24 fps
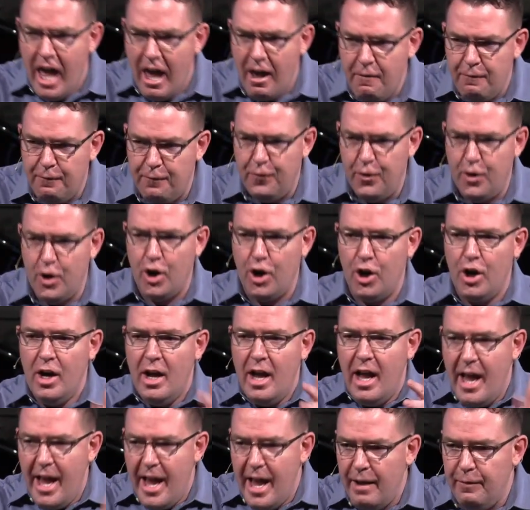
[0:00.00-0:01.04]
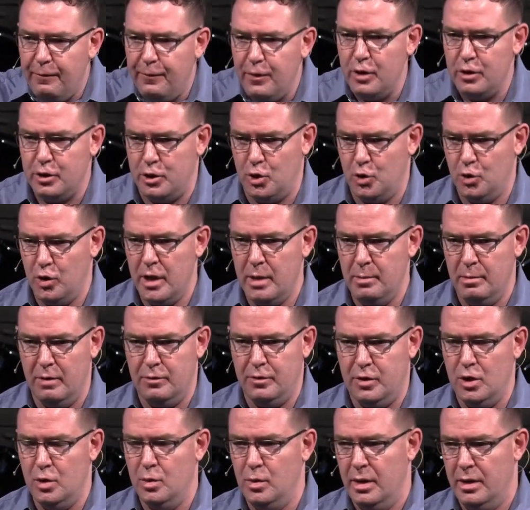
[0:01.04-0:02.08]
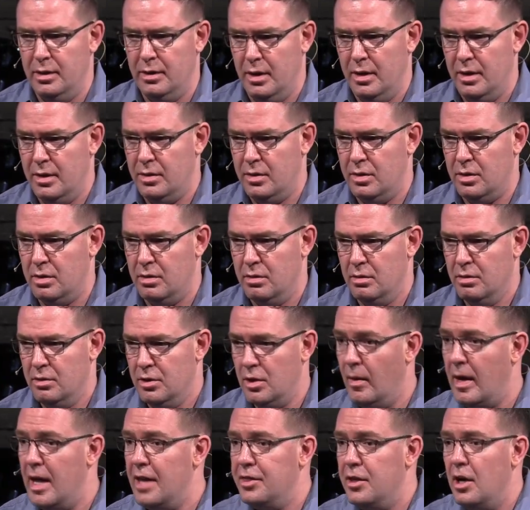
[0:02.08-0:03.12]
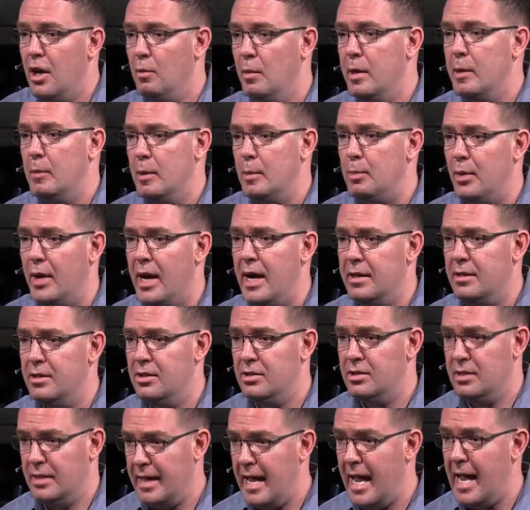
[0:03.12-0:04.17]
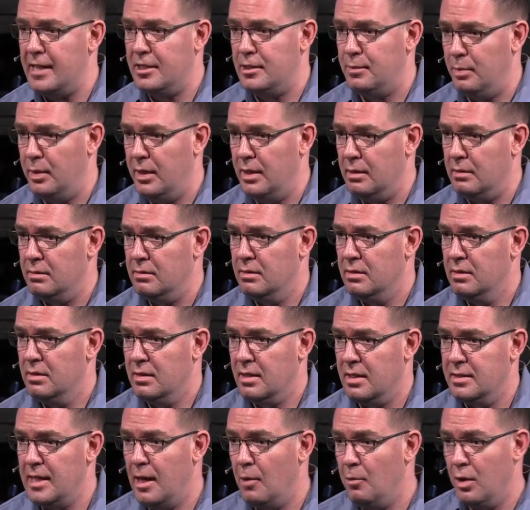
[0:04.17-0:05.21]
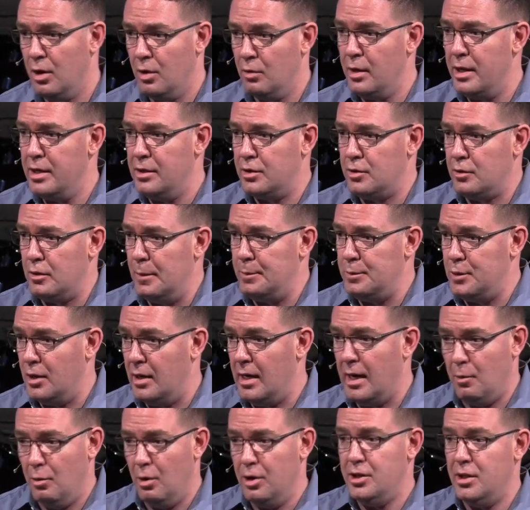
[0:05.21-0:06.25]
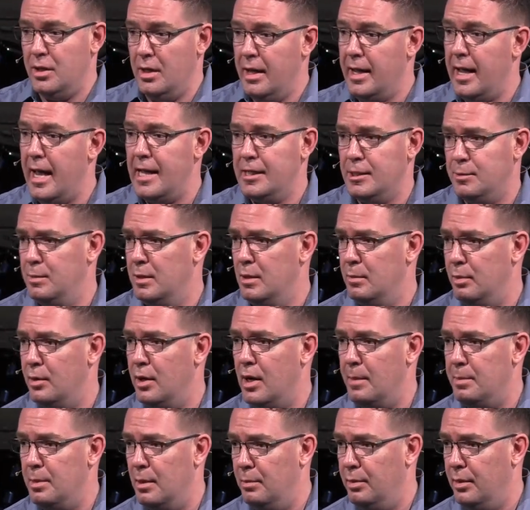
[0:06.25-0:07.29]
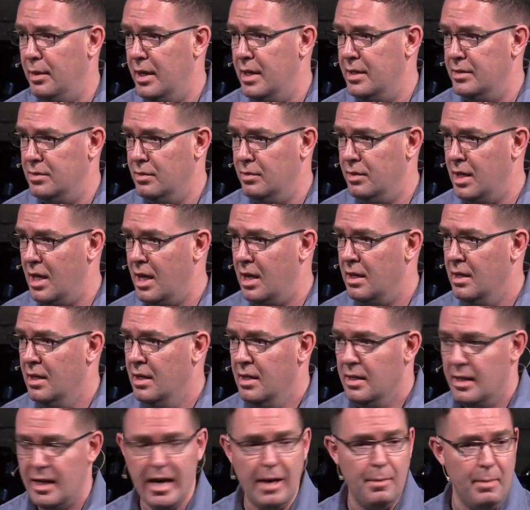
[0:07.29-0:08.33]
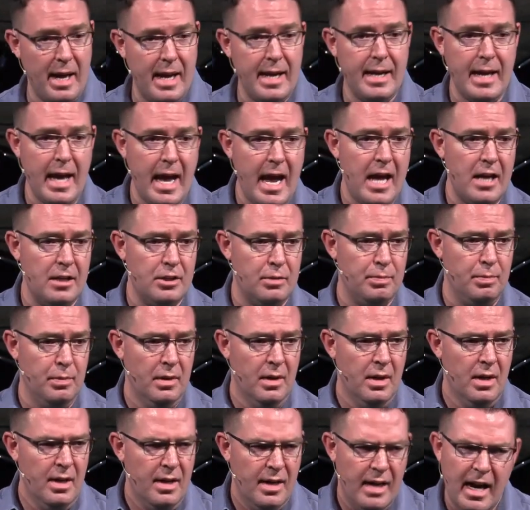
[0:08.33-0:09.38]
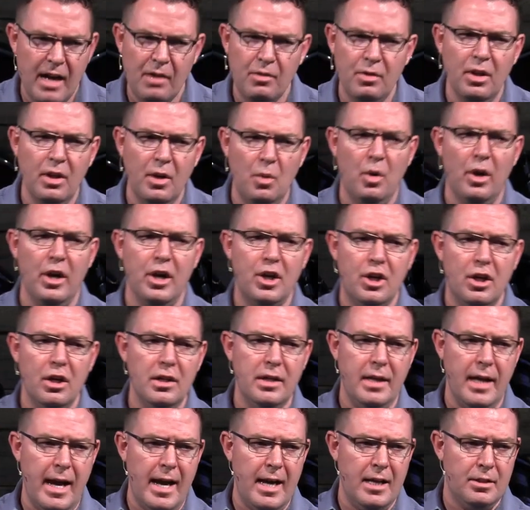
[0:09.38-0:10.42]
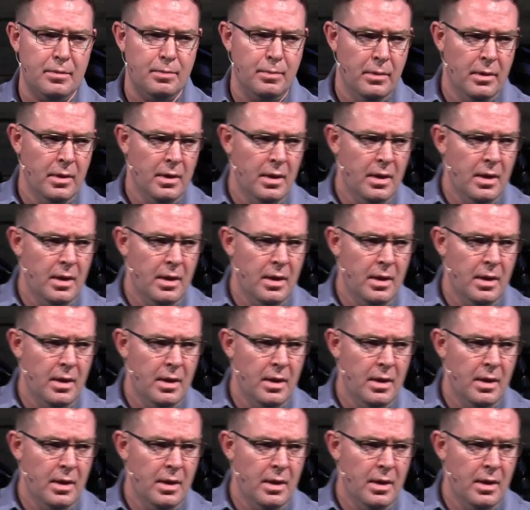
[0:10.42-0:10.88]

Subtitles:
ever, ever dream of doing this. So I thought we would practice gasping, because I want to read scripture and I want you to gasp in the proper place, okay? Can everybody gasp? And I really want a good gasp,